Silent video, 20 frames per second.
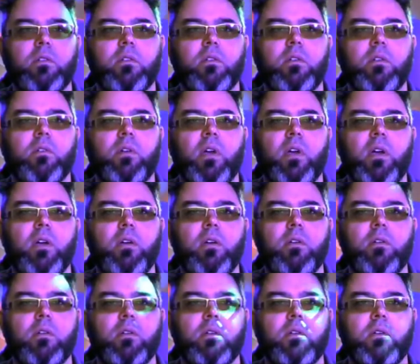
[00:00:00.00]
Okay,
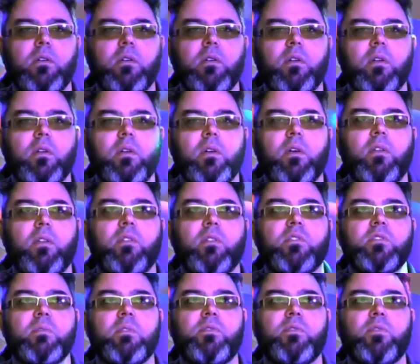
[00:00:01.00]
there's
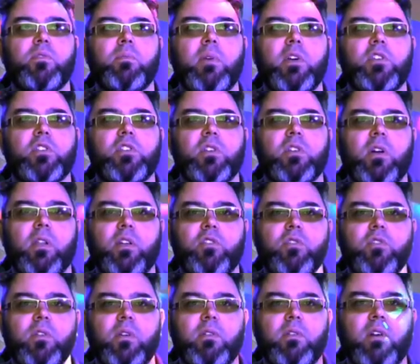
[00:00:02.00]
some information on
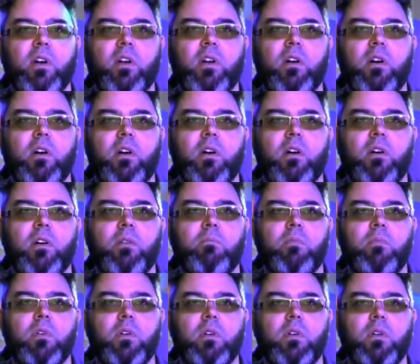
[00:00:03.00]
Electroneum.com.
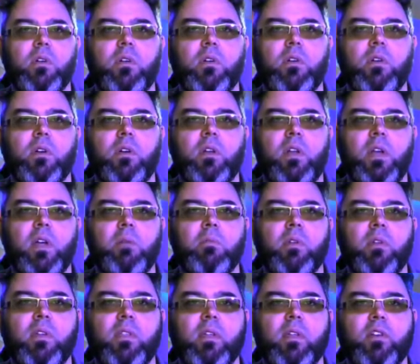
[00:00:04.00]

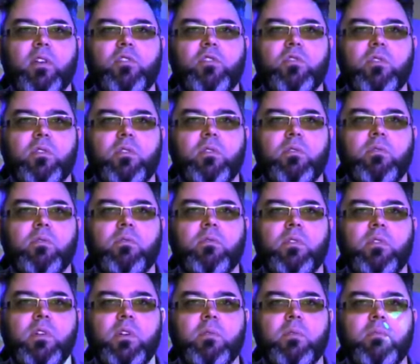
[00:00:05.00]
Enabling the
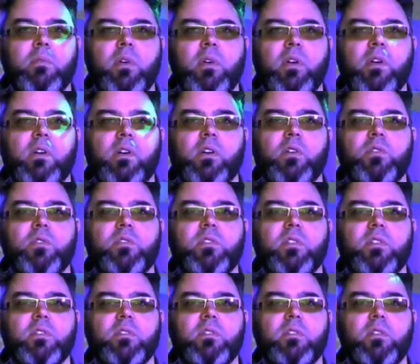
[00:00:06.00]
Electroneum
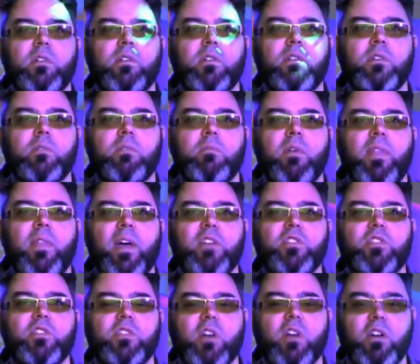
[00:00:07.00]
ecosystem, and that
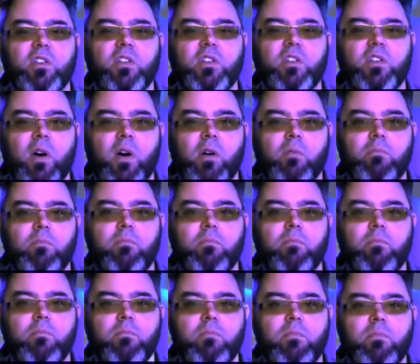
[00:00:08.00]
just talks about
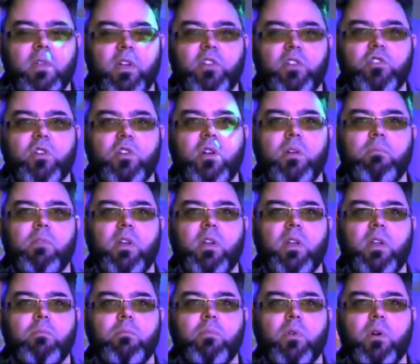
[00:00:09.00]
Electroneum
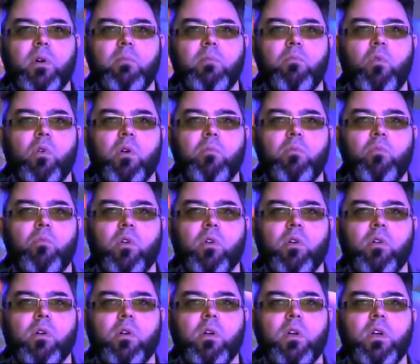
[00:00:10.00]
getting put more and
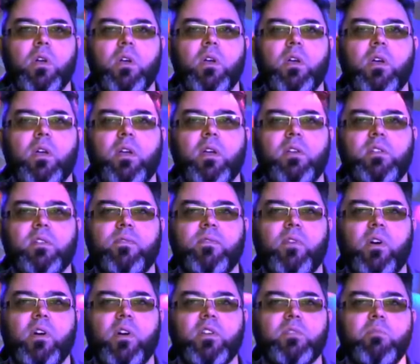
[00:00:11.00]
more into
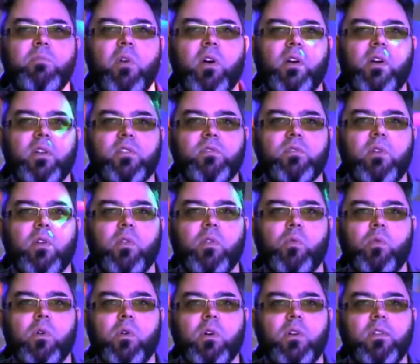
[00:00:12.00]
various markets around the
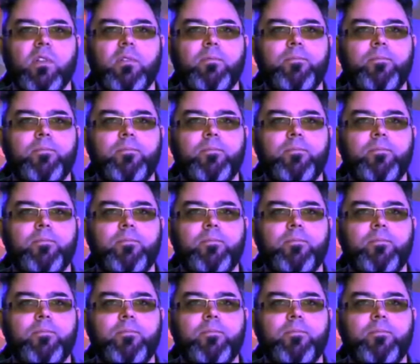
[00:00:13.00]
world,